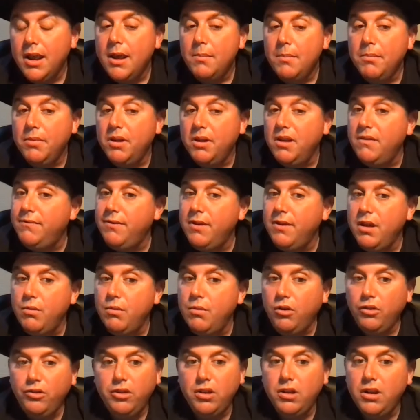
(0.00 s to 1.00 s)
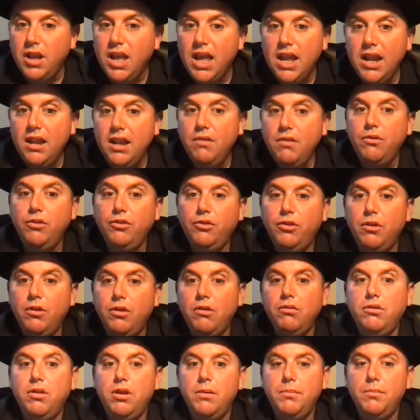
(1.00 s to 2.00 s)
But if there wasn't any
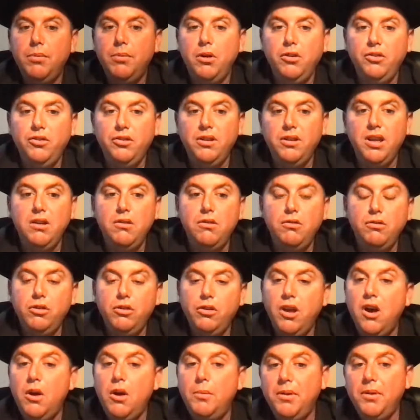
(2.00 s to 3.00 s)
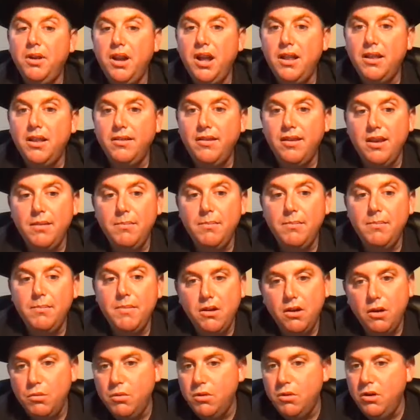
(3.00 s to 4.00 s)
result personally or to help another
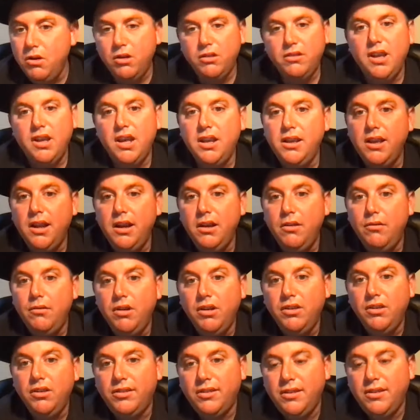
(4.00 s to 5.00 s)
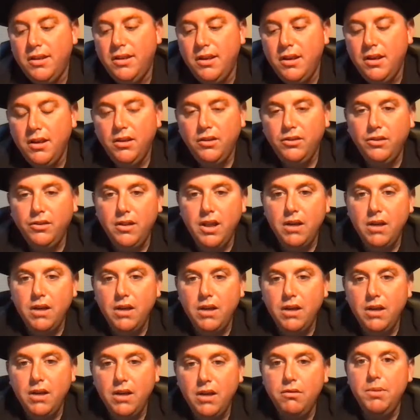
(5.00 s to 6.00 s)
teammate, I would not take any risk. So that
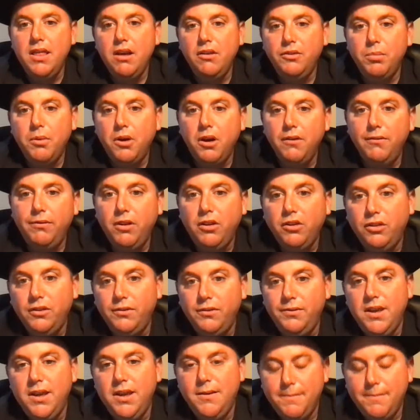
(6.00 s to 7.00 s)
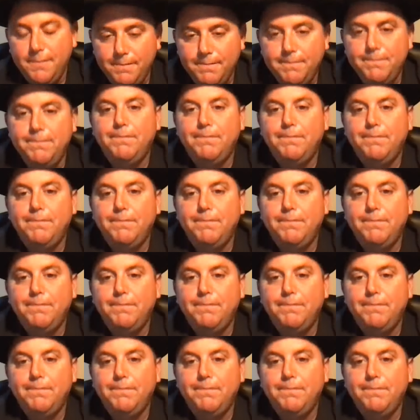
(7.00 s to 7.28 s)
would be that's my philosophy.